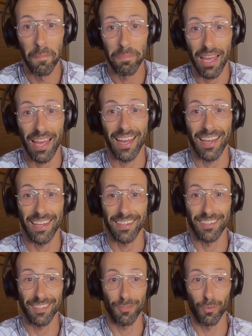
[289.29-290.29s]

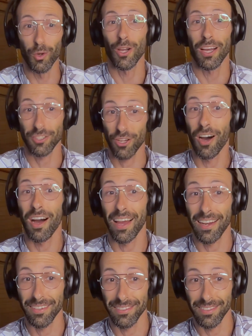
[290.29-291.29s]
and we're not
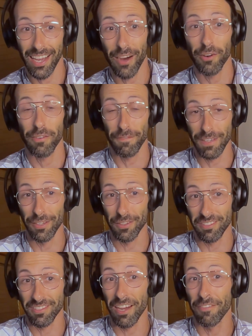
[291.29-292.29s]
taught how to feel
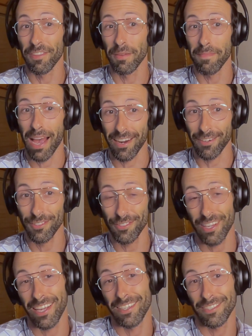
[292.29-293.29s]
the stuff that
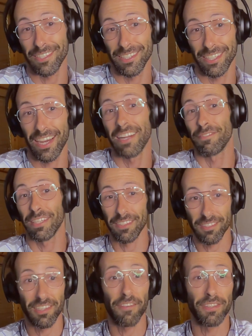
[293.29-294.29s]
matters and to kind of let
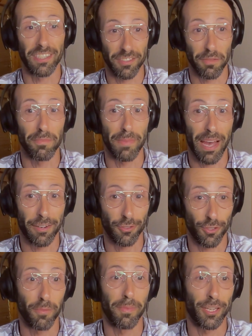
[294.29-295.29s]
the stuff that doesn't matter
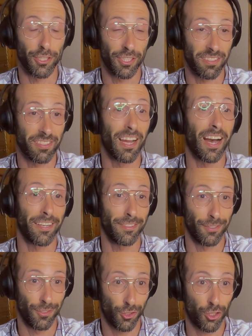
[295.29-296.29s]
so much and is not
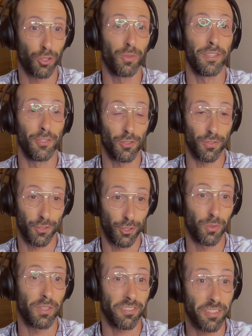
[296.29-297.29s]
true and useful
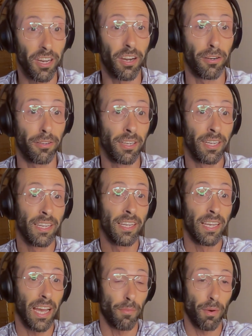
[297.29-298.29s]
to us go.
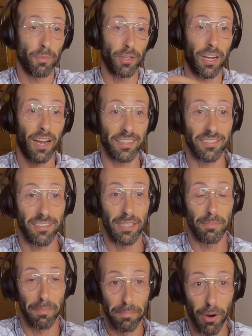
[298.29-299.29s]
And when we're constantly
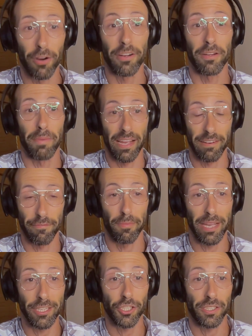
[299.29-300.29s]
bombarded by
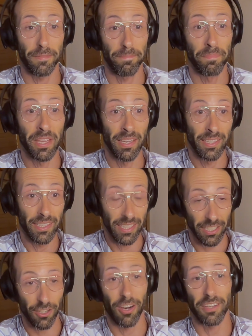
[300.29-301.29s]
information,
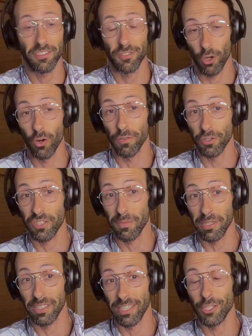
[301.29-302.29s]
it causes
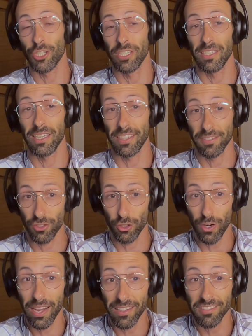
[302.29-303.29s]
overstimulation and
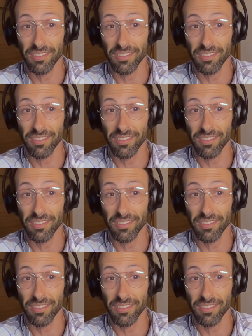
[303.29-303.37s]
stress,